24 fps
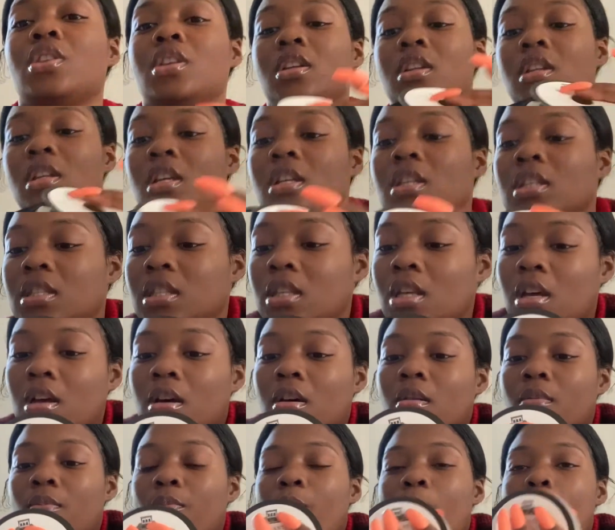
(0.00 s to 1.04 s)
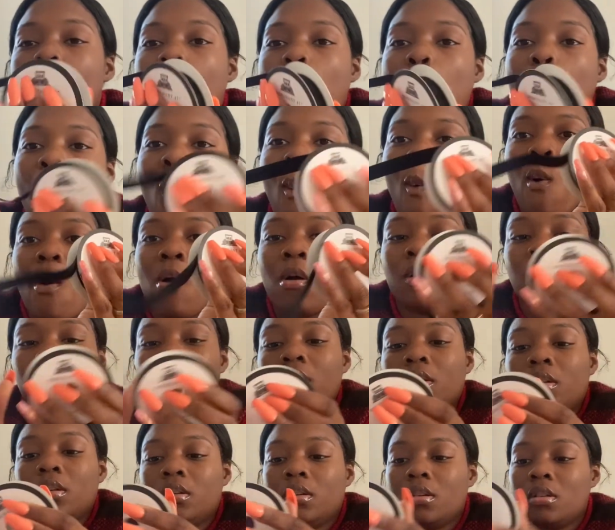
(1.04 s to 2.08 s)
need some
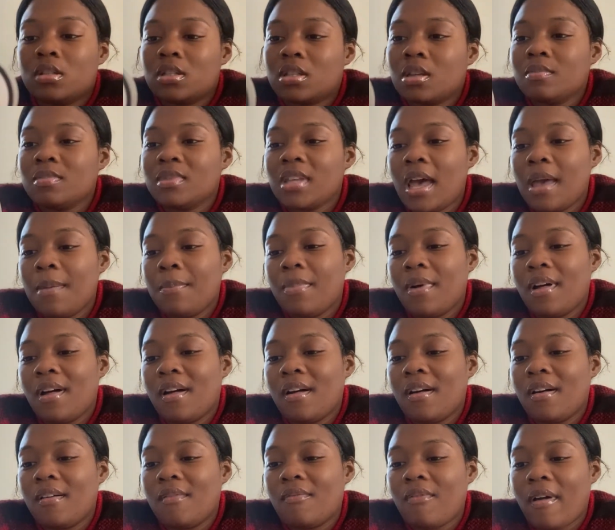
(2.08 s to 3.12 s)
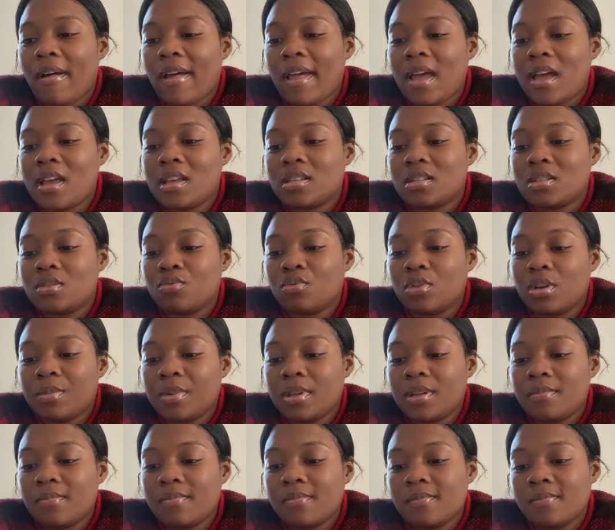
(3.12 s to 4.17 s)
type of, I guess,
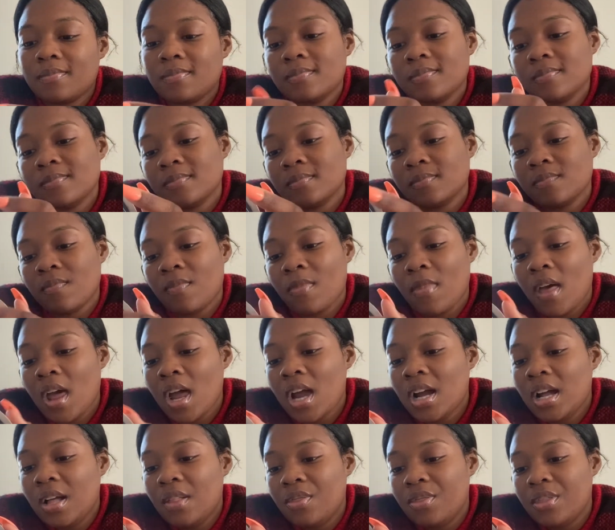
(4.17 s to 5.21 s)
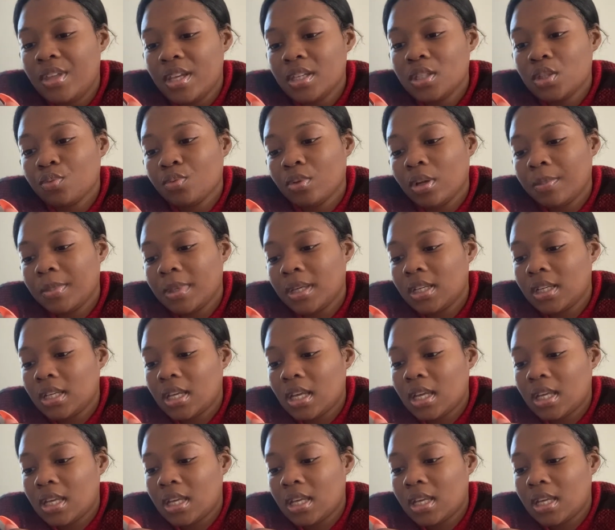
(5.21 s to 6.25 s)
ribbon. This ribbon
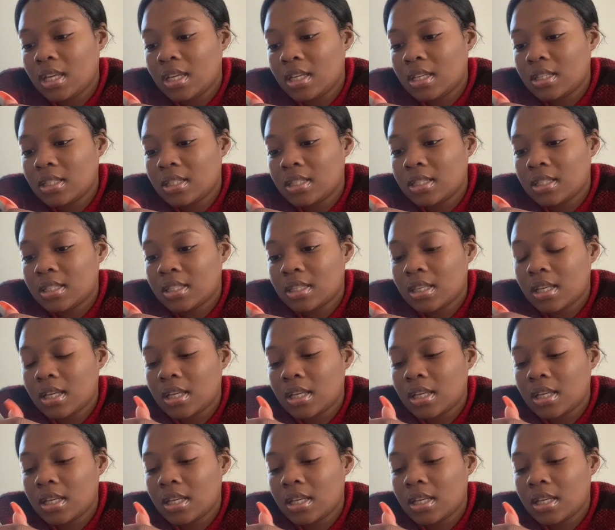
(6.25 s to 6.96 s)
is